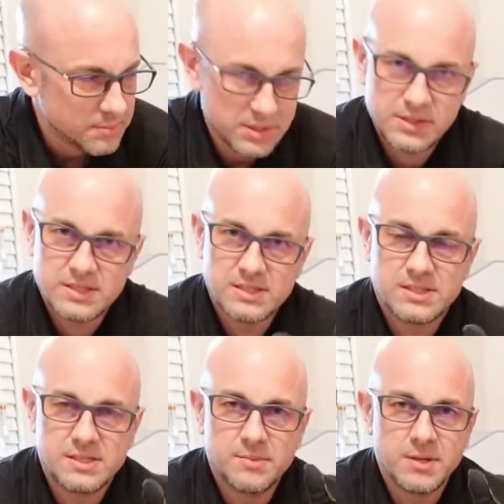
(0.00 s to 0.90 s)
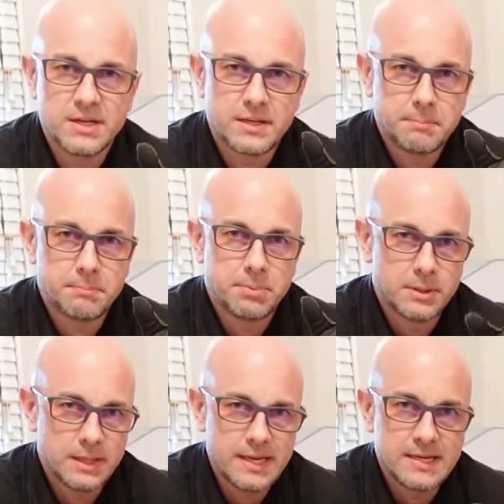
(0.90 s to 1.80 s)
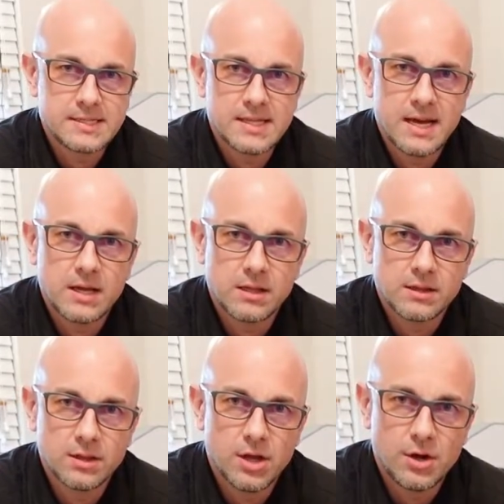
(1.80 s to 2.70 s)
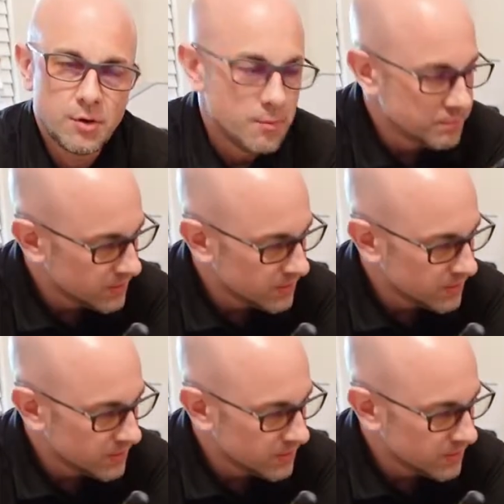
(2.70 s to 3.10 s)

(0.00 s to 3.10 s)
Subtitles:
but it doesn't seem like it plays that low.